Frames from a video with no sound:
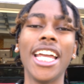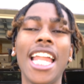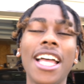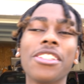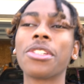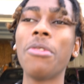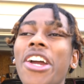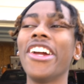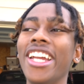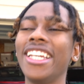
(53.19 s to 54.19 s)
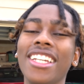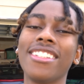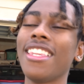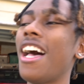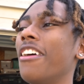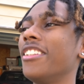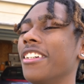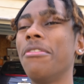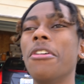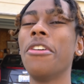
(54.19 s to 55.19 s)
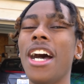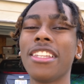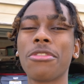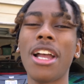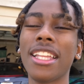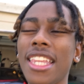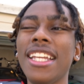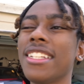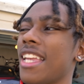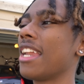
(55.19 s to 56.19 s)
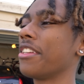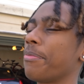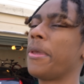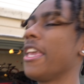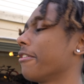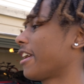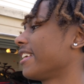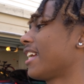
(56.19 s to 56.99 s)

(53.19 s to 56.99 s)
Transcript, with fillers: and I swear it gets louder. Well, I think it's at its peak right